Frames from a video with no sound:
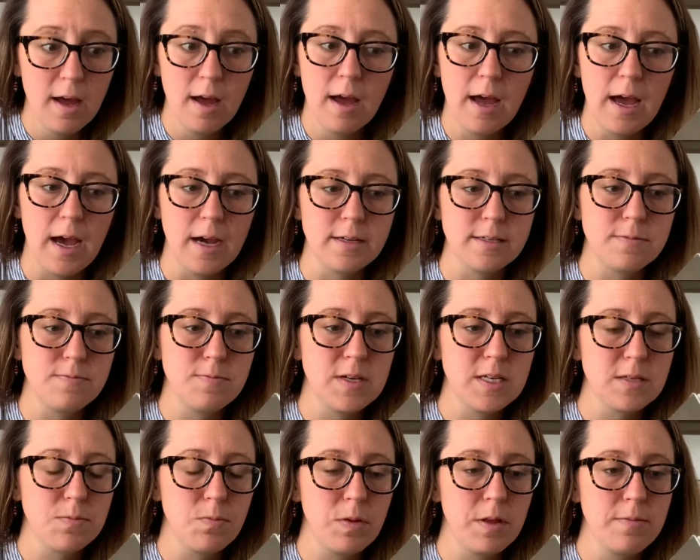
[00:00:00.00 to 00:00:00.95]
As
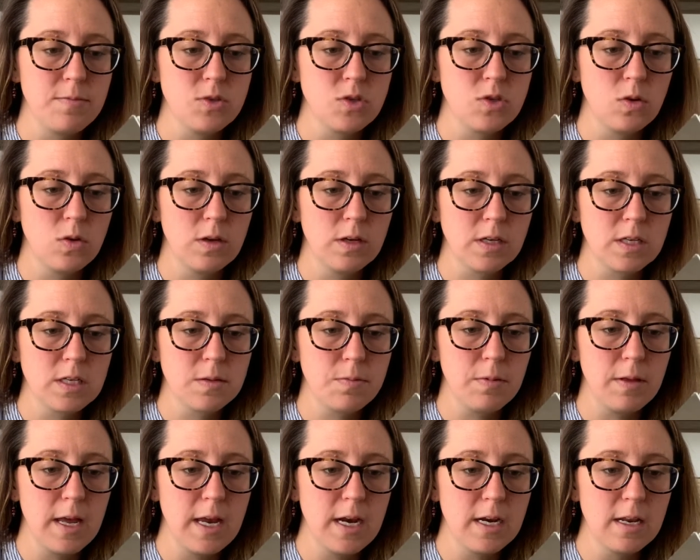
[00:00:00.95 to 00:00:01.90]
Miss Plimsoll
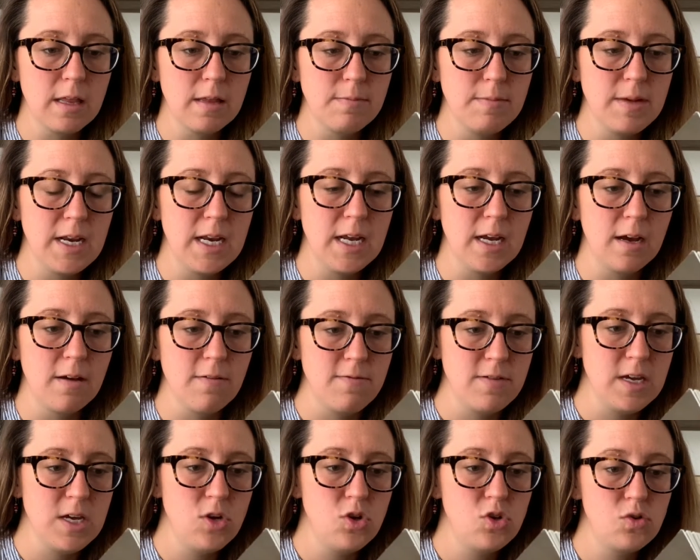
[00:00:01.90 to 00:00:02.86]
explained the meaning of
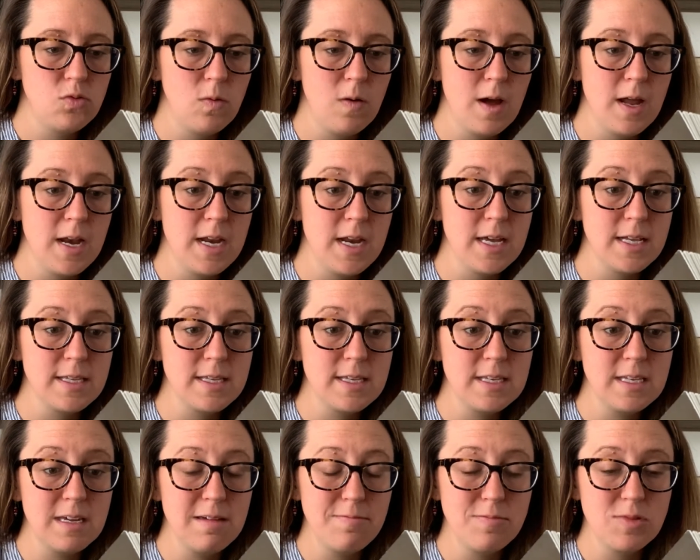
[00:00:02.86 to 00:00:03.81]
each one, it
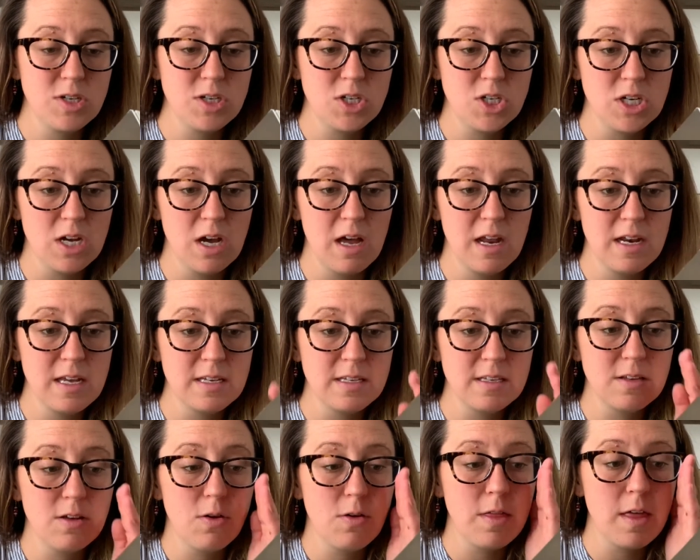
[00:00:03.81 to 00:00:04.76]
seemed to John as
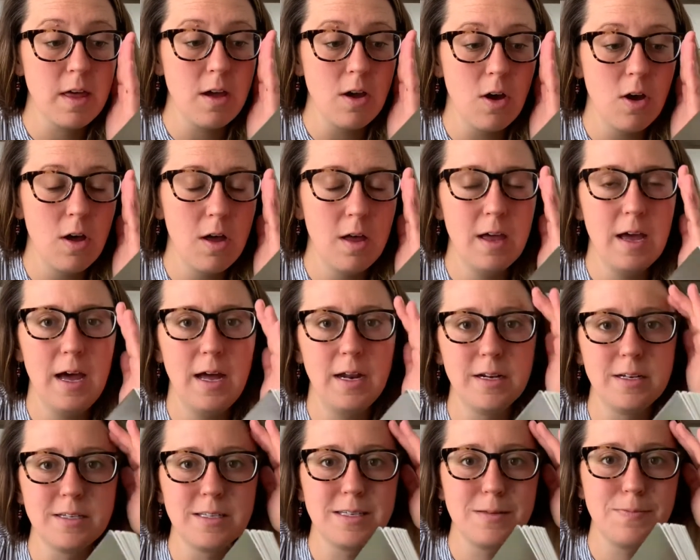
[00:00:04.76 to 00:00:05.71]
though they all had
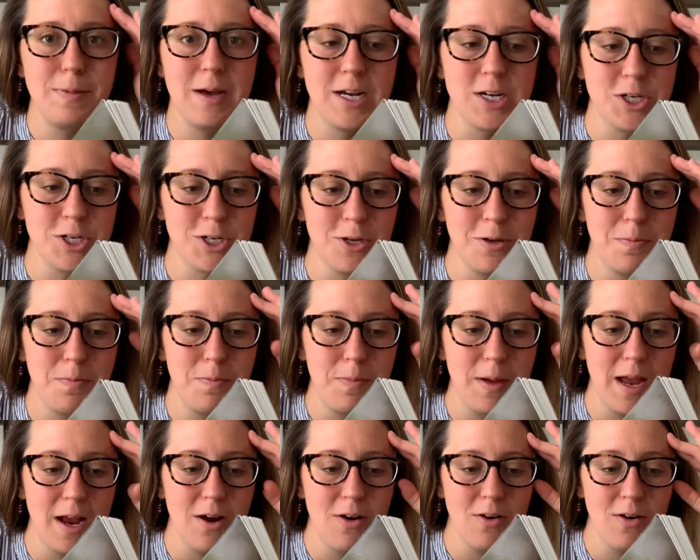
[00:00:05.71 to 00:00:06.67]
a special
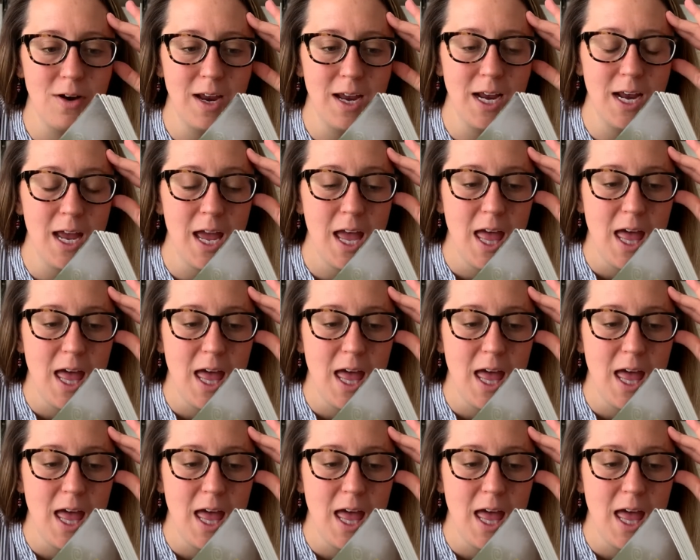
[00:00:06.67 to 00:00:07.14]
bearing